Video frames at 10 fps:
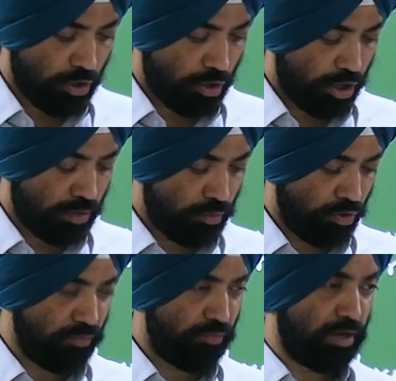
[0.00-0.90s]
or
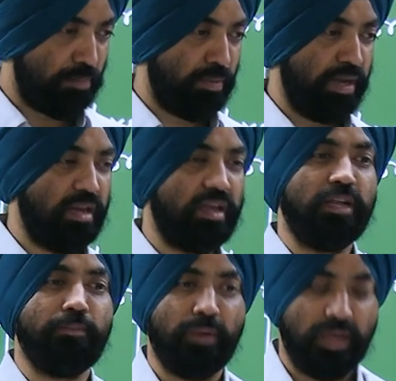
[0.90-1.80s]
more for plain,
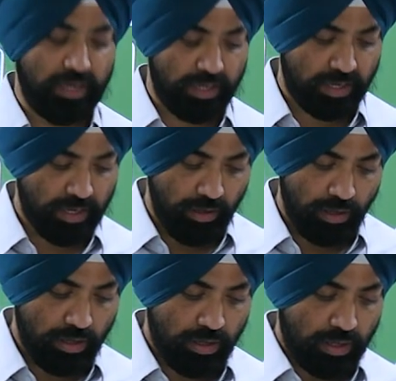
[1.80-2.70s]
in a plain area,
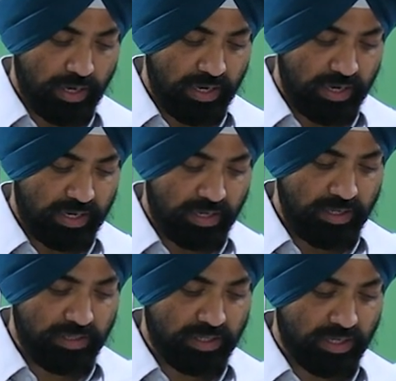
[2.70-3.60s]
and at
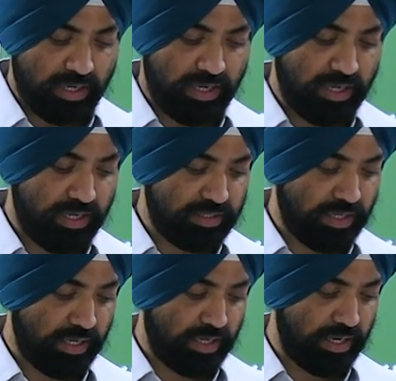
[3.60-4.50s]
least 30 degrees
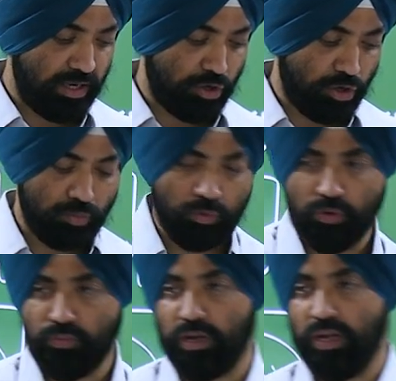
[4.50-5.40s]
centigrade or
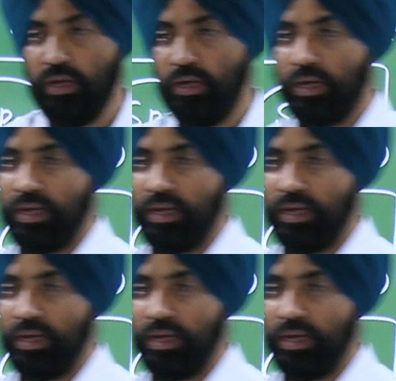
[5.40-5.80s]
more for a